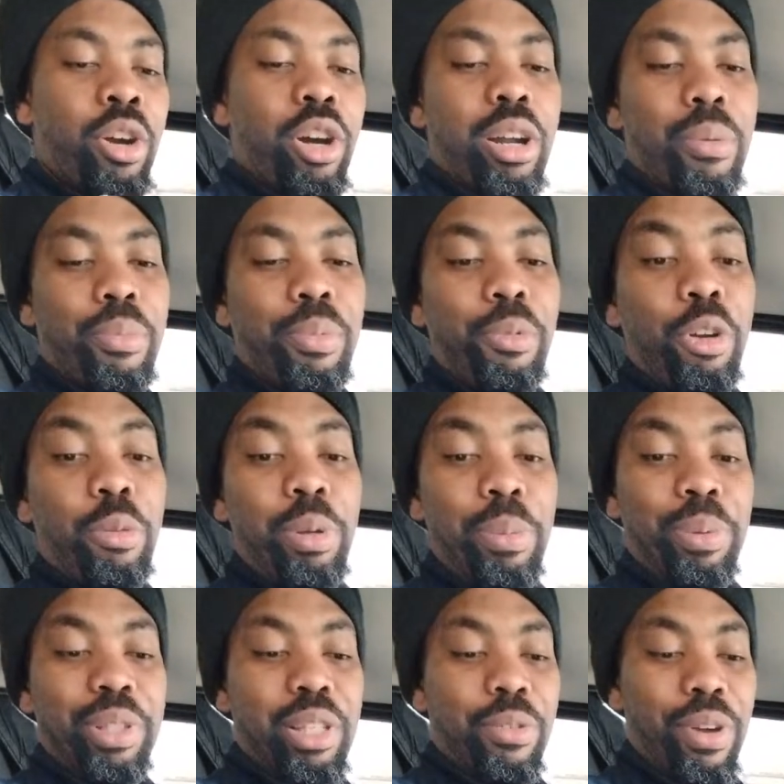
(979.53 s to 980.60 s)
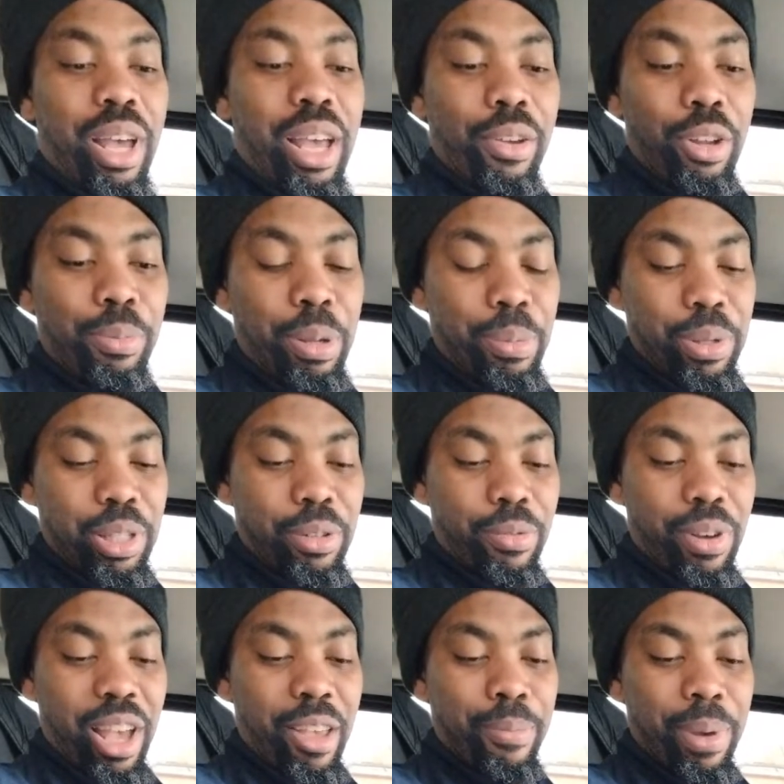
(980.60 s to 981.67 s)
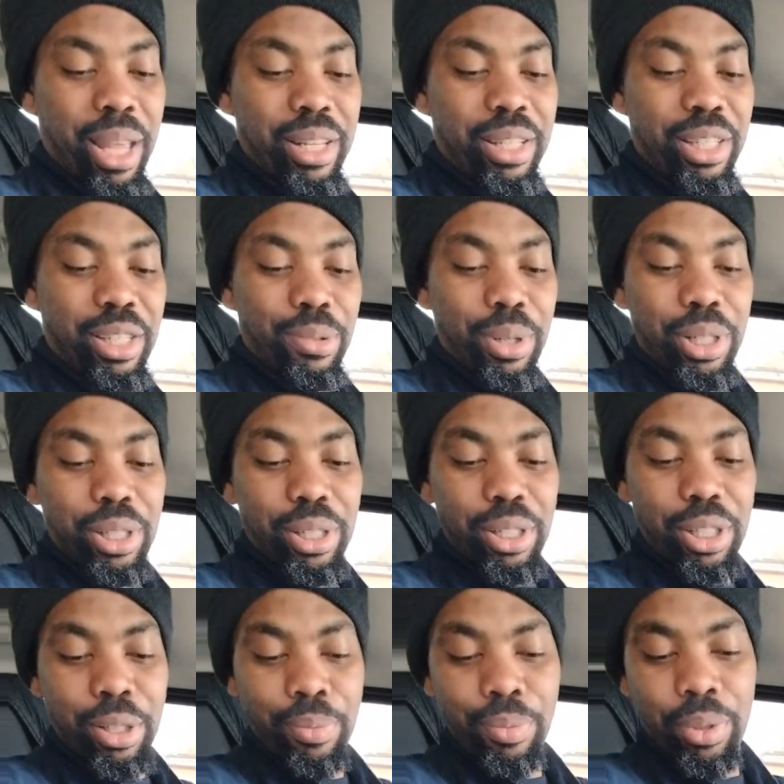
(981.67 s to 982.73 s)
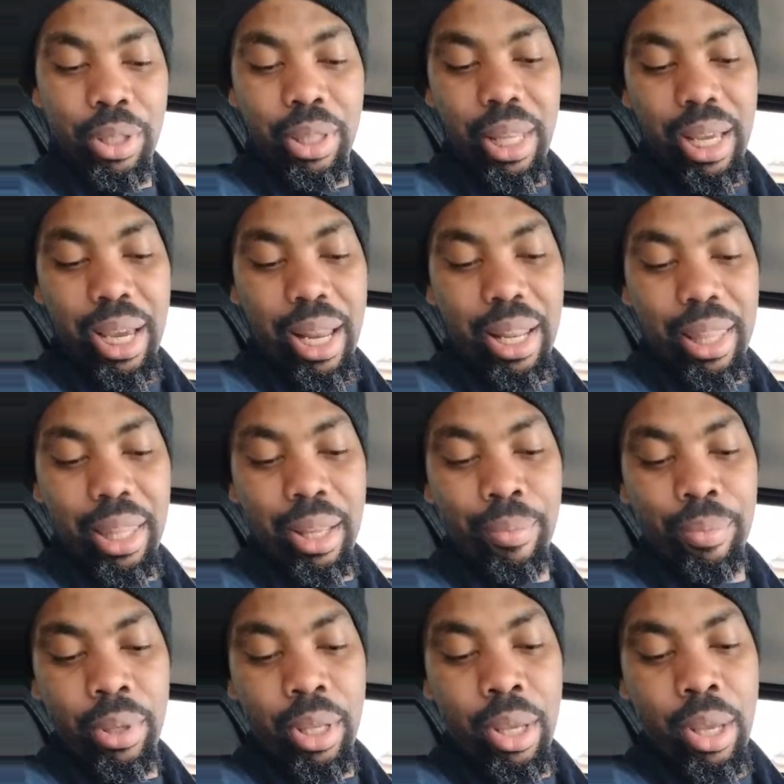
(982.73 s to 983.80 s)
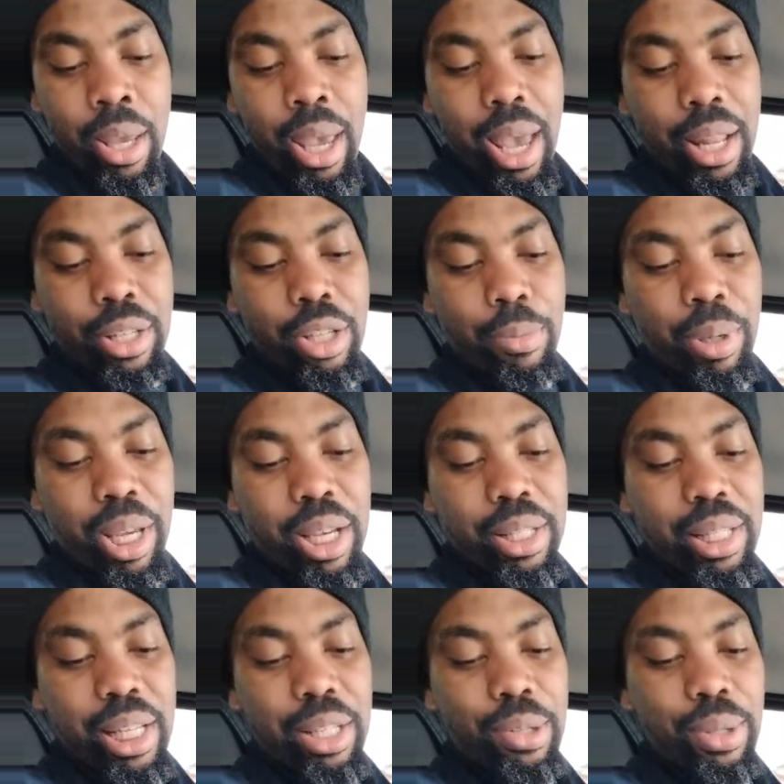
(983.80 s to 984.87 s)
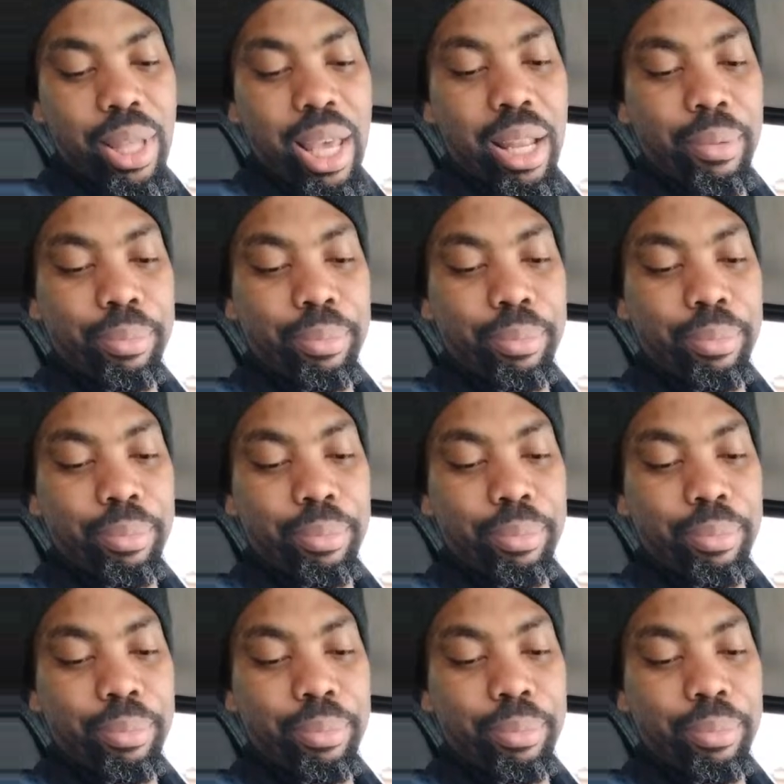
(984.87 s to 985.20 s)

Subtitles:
real people survive good people survive bad situations, that kind of thing. And so because they do that,